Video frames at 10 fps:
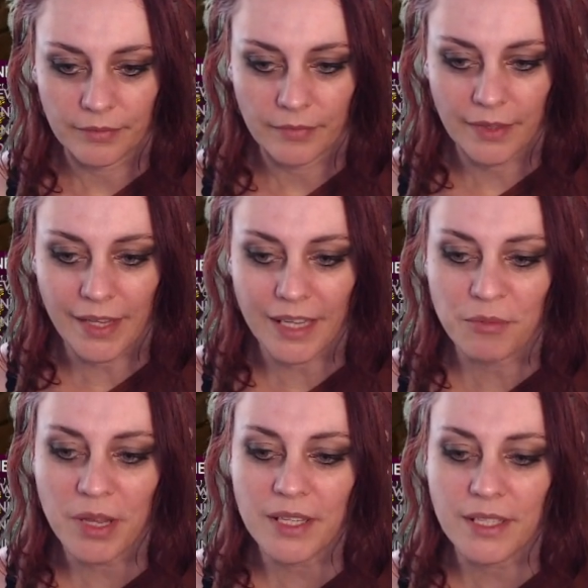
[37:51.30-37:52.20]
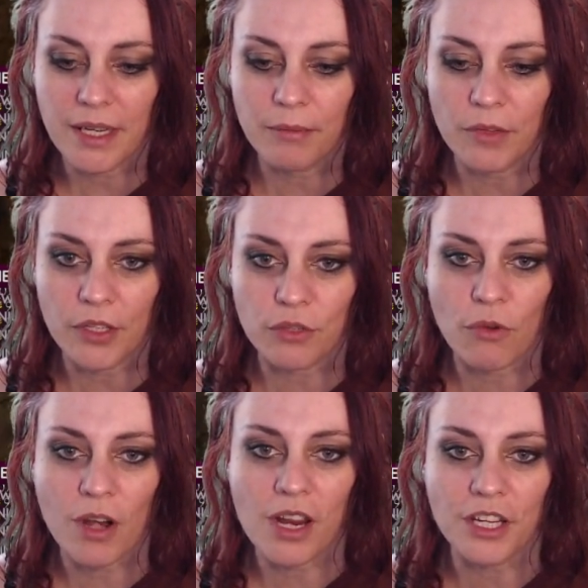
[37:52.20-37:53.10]
That being said, I'm not
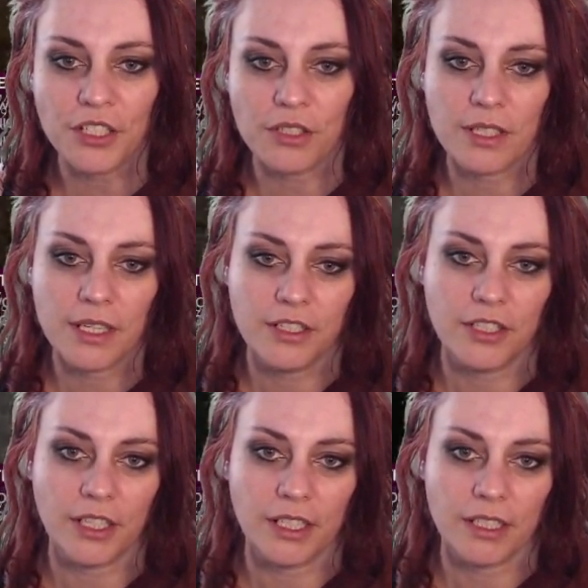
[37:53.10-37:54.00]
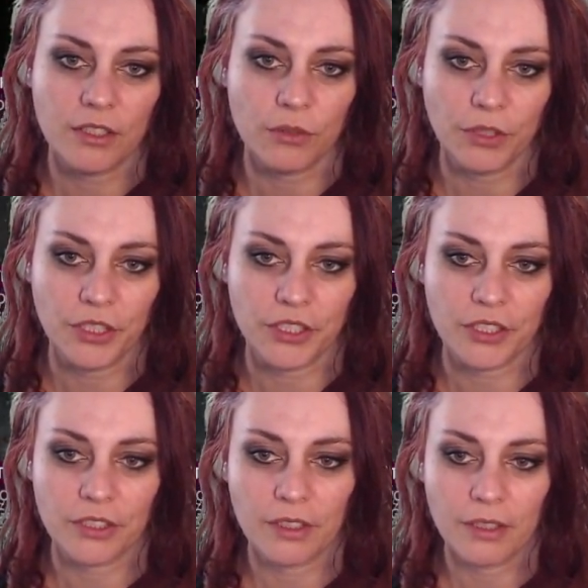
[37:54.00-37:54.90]
religiously checking
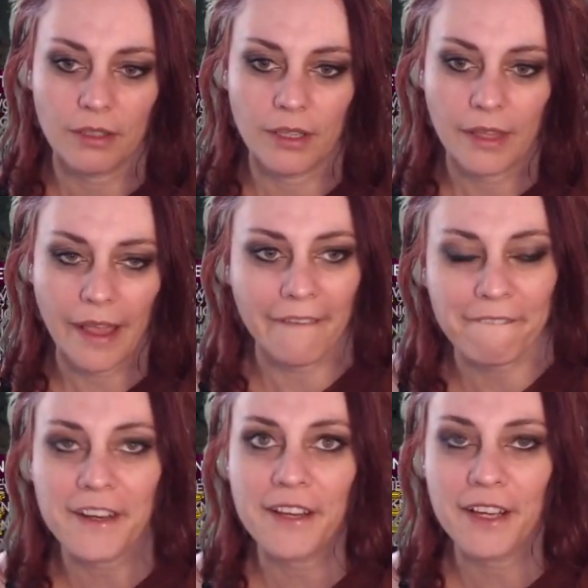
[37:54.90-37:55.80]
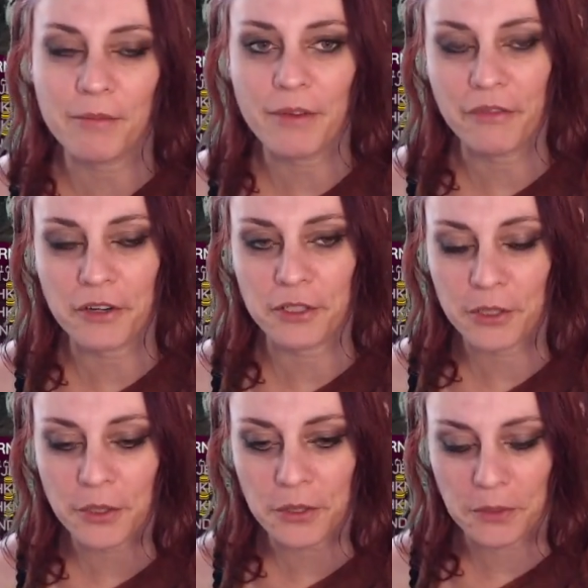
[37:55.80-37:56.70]
Twitch every night before to
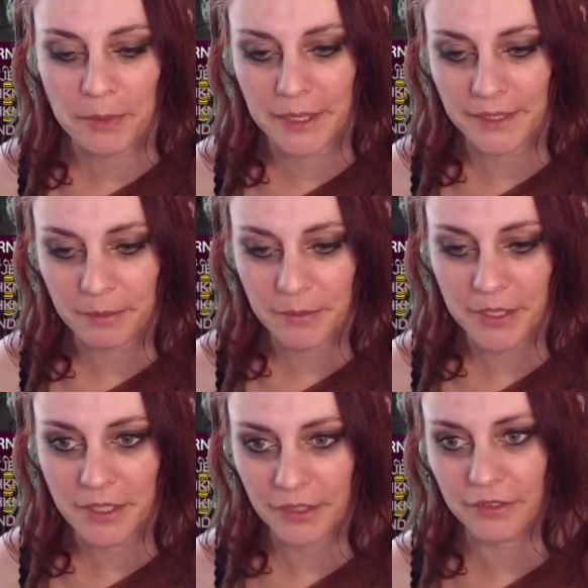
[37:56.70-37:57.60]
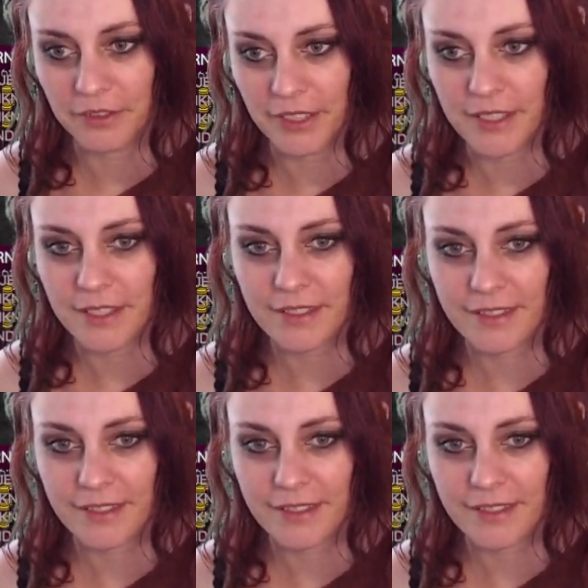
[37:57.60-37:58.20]
go to bed, I must confess.